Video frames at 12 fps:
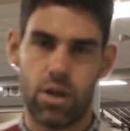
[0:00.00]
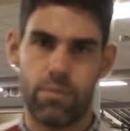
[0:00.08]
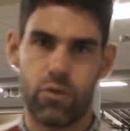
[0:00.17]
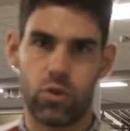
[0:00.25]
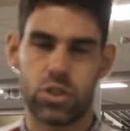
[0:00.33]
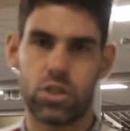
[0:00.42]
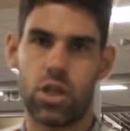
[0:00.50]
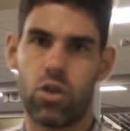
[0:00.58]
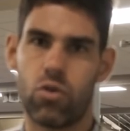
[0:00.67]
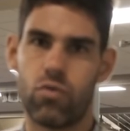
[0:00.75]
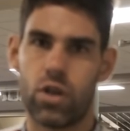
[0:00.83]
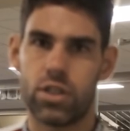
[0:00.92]
it enforces like
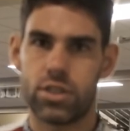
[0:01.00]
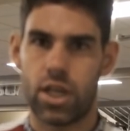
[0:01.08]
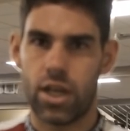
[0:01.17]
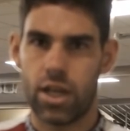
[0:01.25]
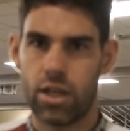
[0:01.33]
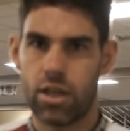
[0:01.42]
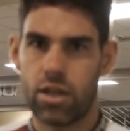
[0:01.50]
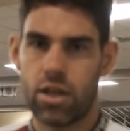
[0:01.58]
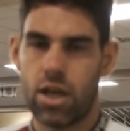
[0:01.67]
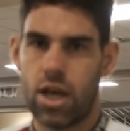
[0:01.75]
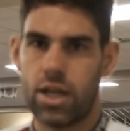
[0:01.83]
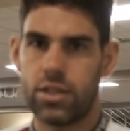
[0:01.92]
good running technique,
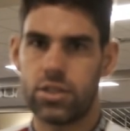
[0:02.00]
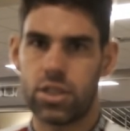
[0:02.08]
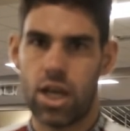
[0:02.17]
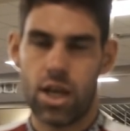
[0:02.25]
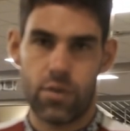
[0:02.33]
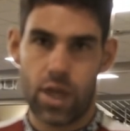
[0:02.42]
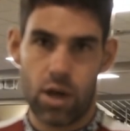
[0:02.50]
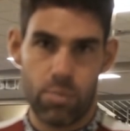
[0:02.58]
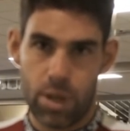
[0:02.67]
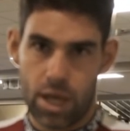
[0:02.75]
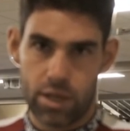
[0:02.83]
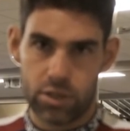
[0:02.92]
and that'll
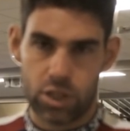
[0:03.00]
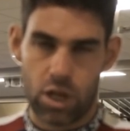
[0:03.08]
be it.